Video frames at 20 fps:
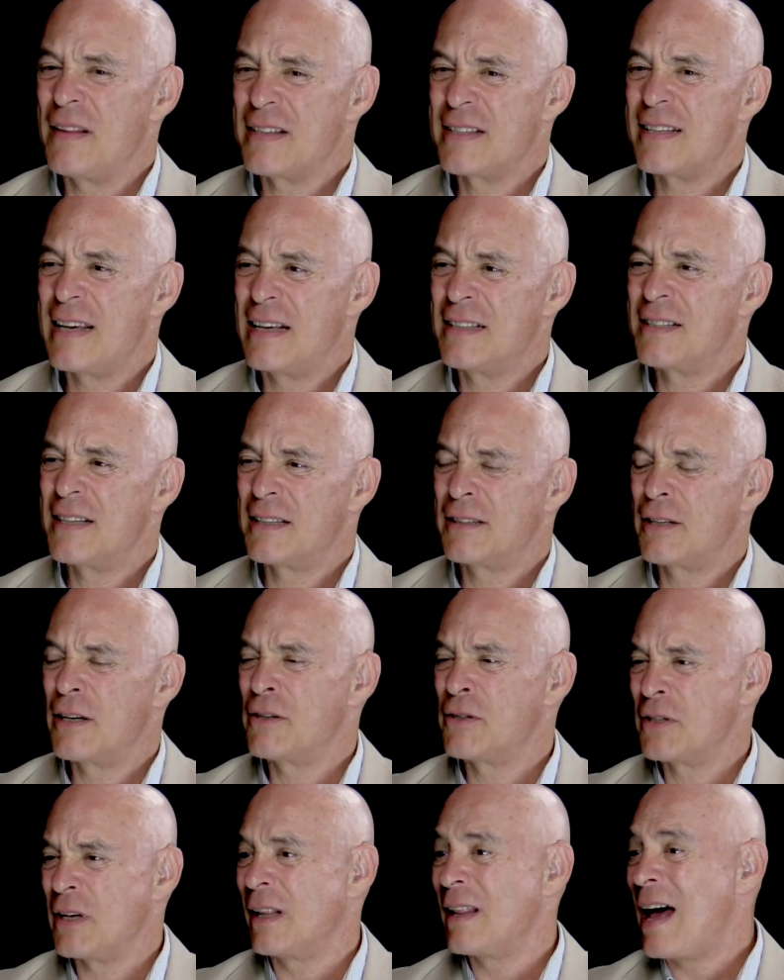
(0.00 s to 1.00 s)
in the sense that
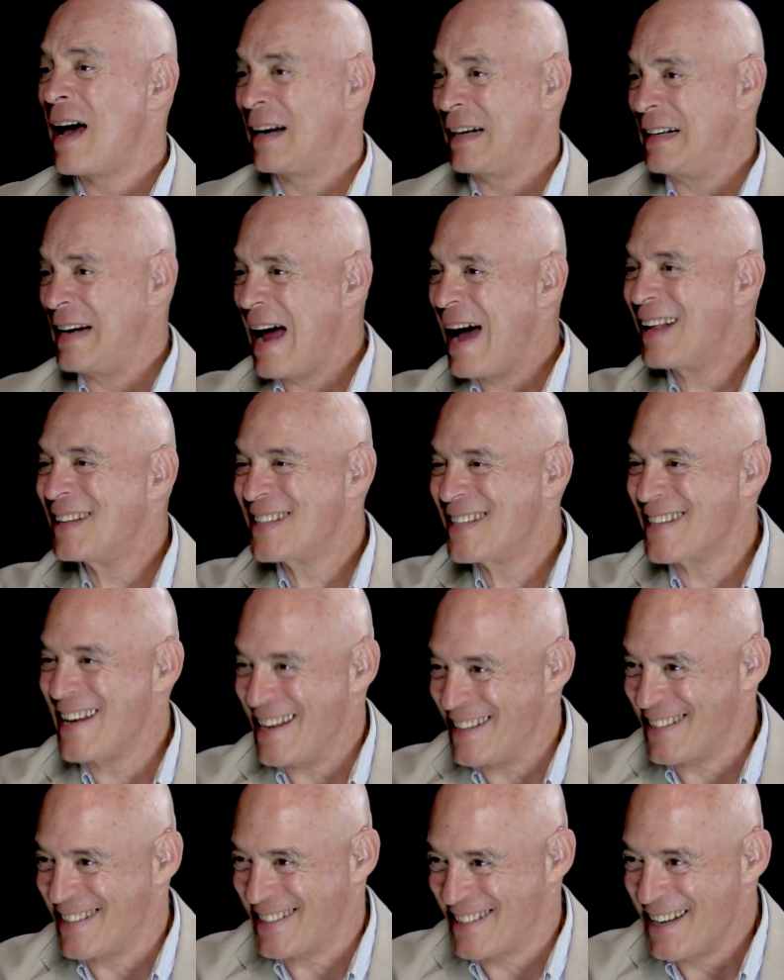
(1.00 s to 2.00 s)
there's a lot of
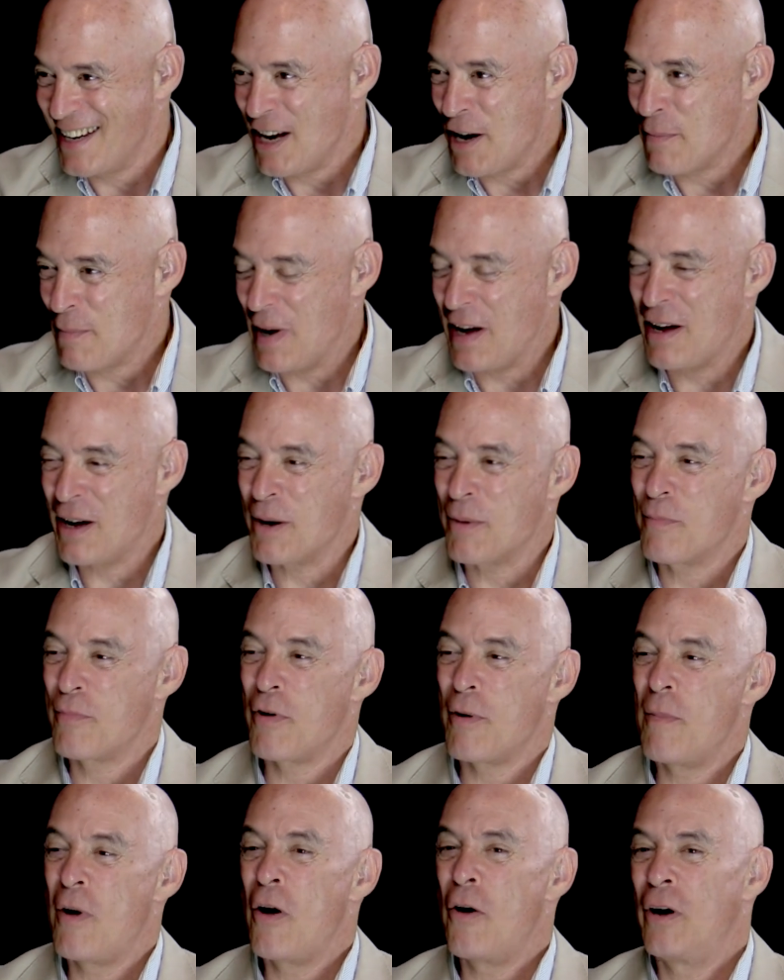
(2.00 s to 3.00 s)
nonsense being
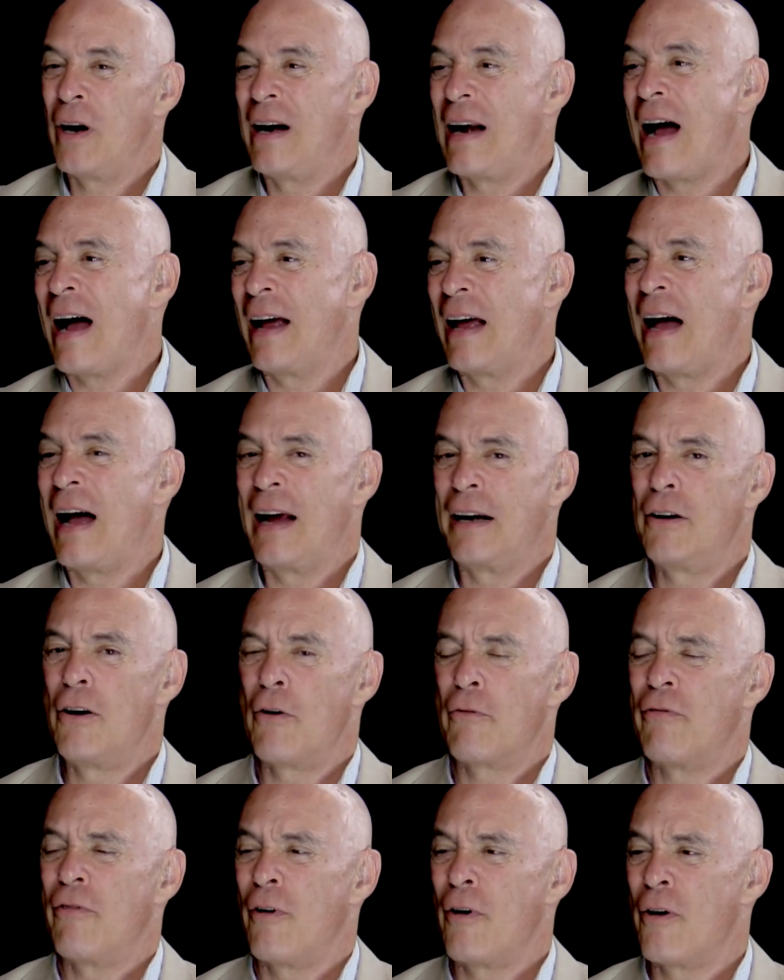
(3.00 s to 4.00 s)
promoted. I
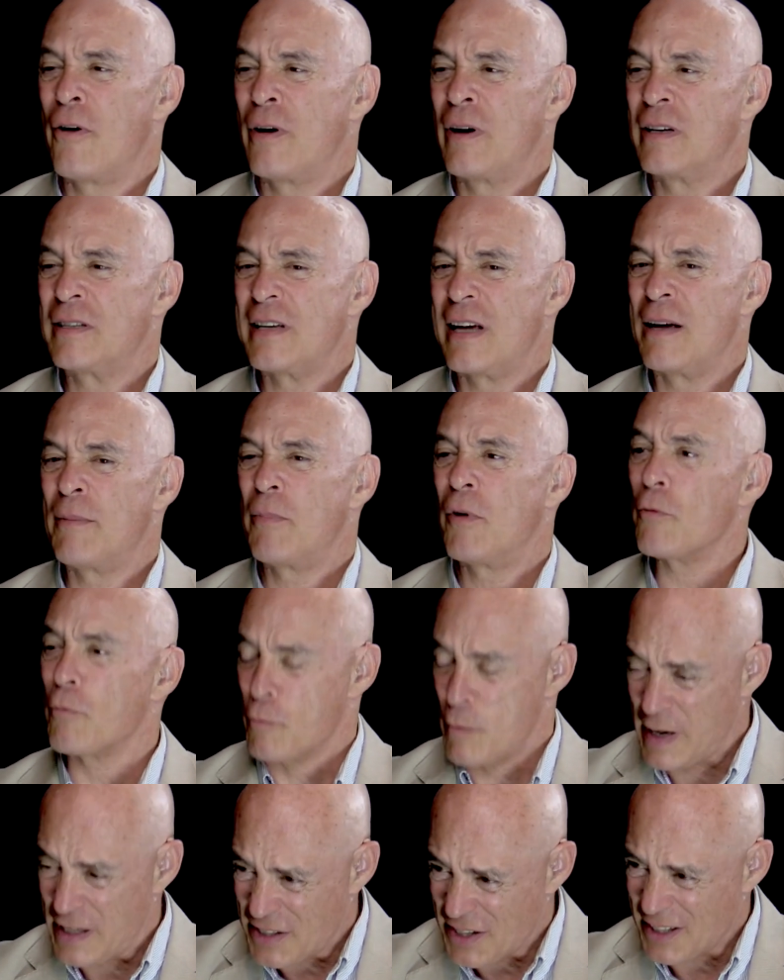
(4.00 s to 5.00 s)
know, for example,
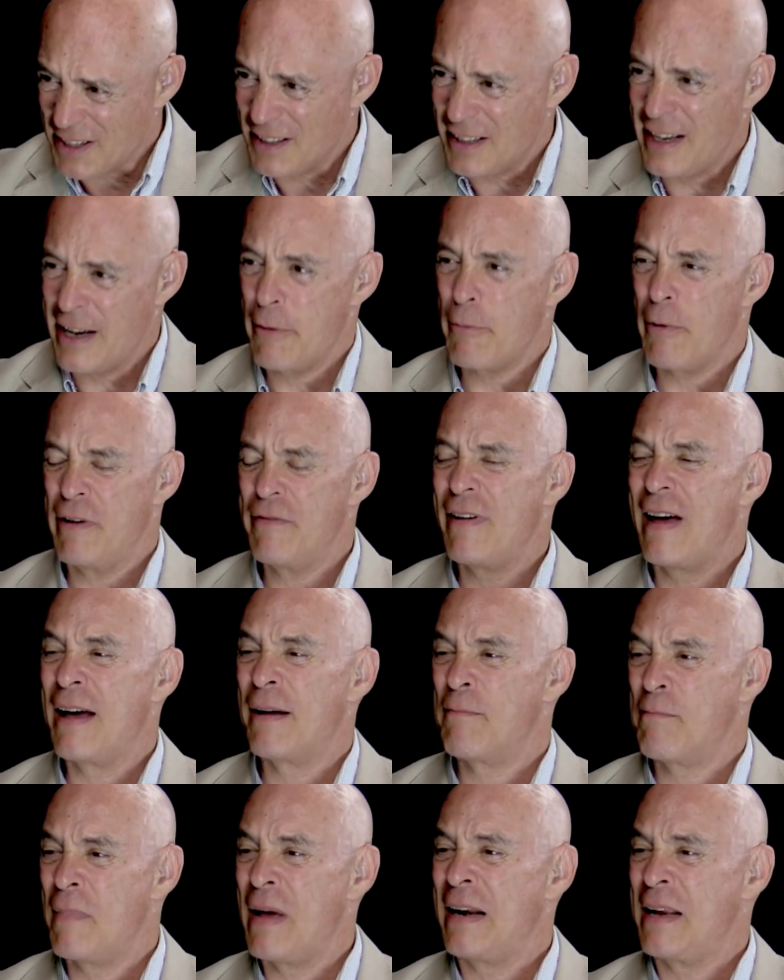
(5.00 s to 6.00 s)
recently we've
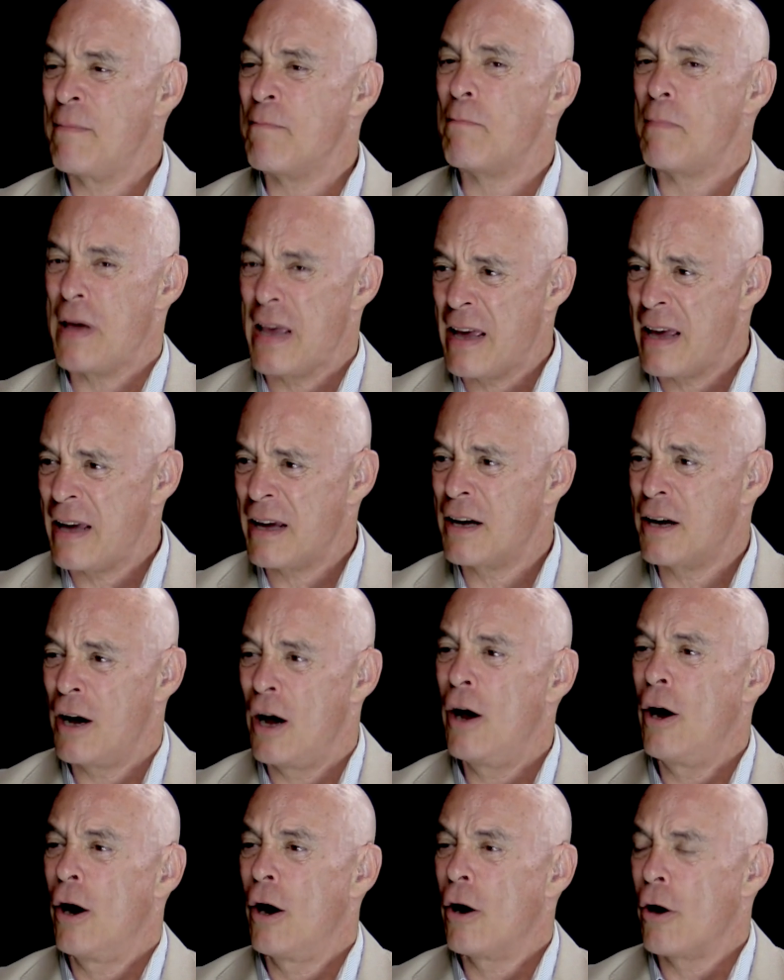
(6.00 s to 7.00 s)
had many big
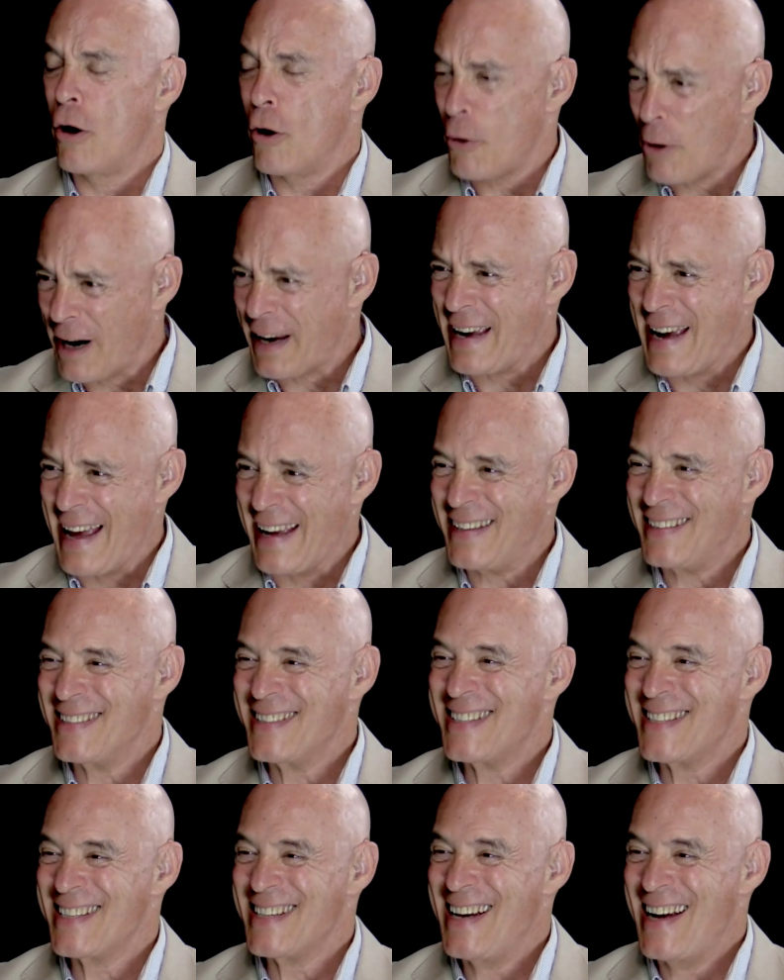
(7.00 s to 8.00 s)

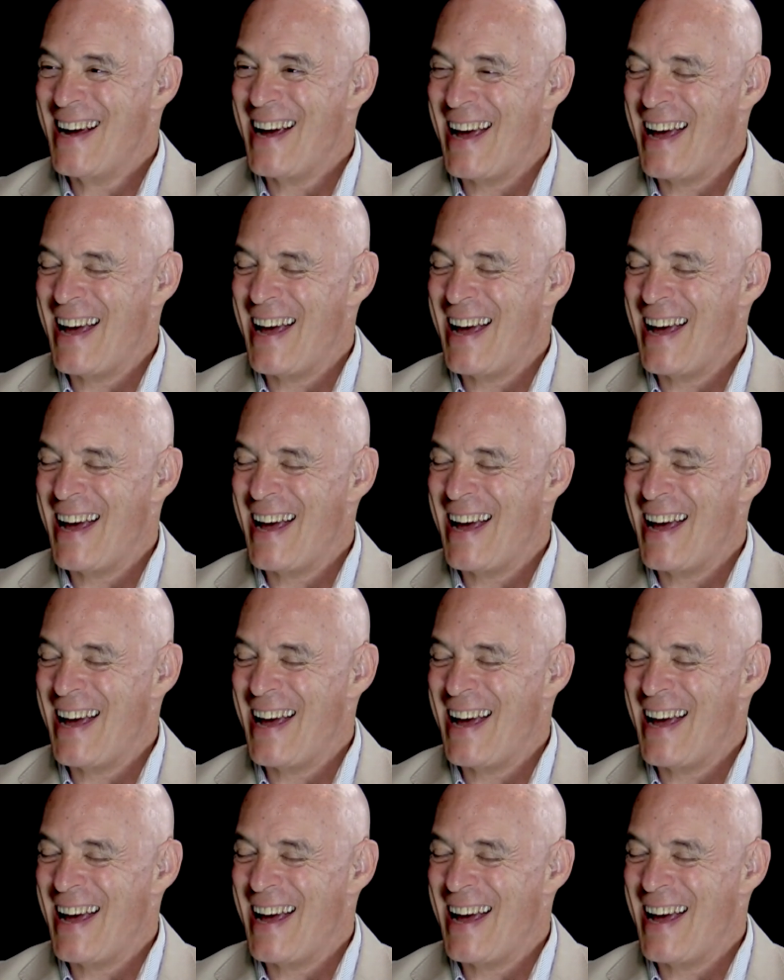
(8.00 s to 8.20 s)
hurricanes.